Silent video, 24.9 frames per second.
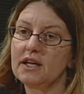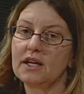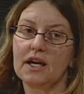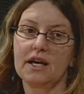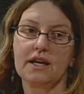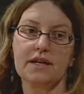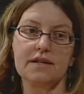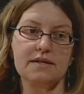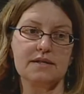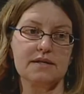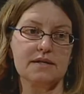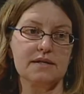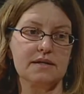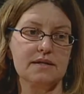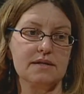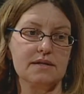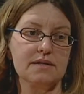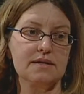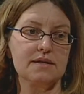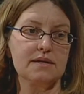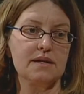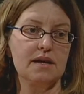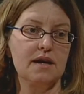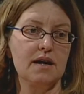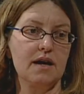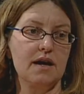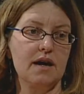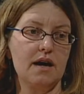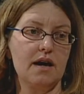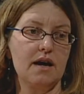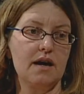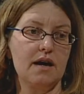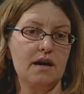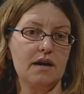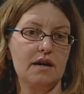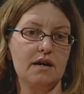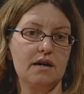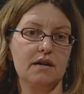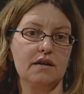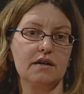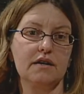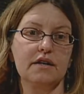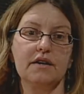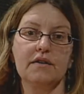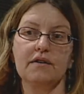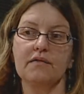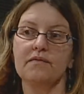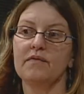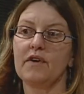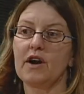cases,
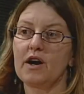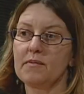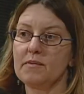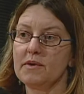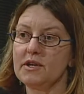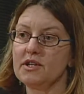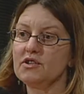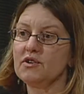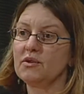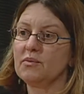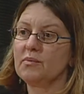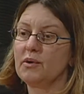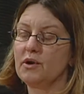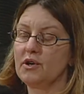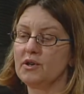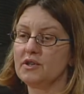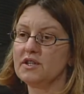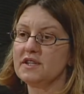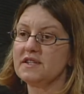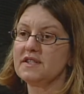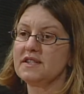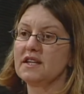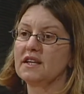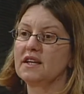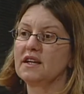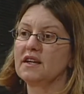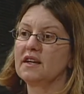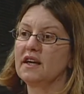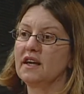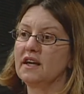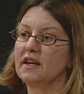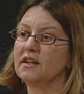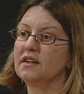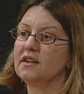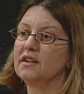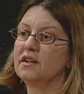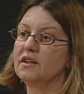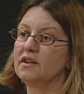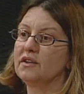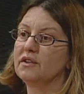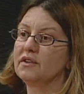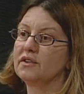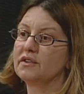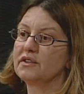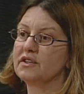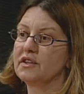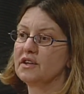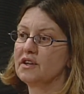environmental purchasing can yield